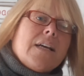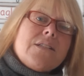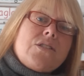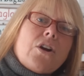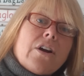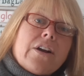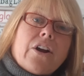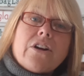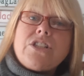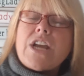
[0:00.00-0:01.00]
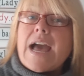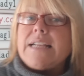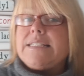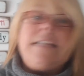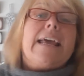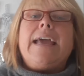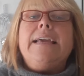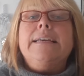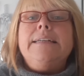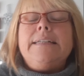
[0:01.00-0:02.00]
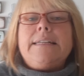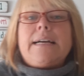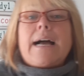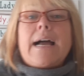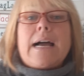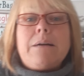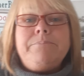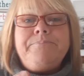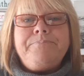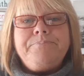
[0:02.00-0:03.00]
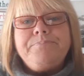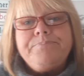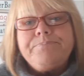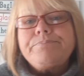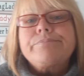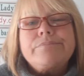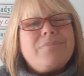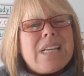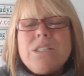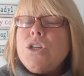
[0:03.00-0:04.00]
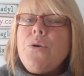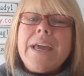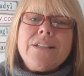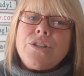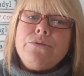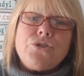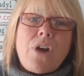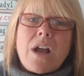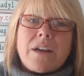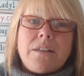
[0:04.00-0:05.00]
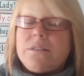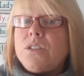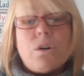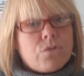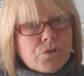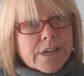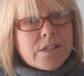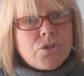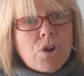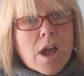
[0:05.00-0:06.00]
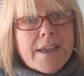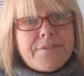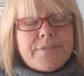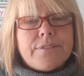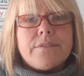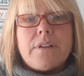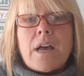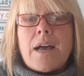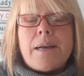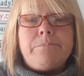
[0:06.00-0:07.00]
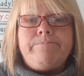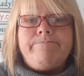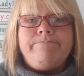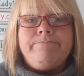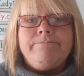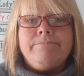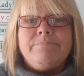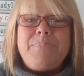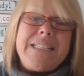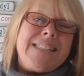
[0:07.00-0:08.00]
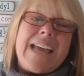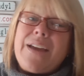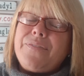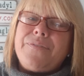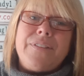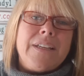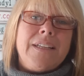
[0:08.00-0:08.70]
started our chat today. Don't get too drunk. Don't drink and drive. Be safe.